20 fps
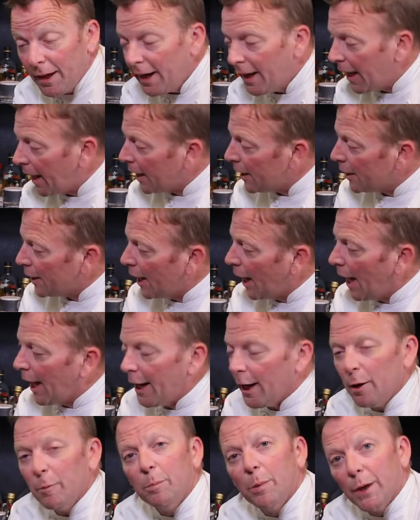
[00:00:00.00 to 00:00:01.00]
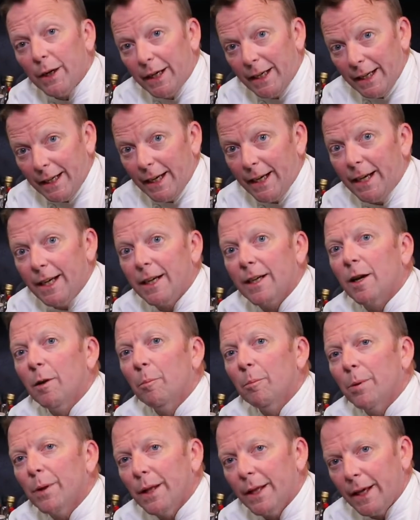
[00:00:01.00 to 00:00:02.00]
and let it preheat
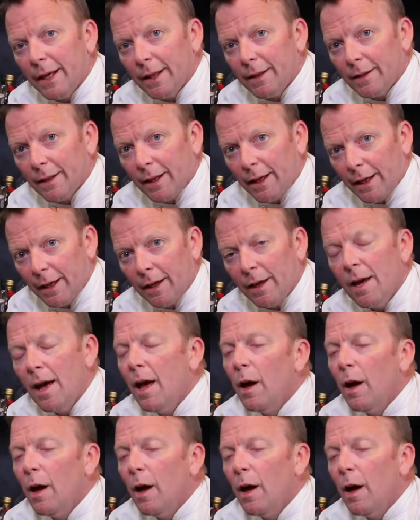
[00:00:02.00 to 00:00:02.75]
completely.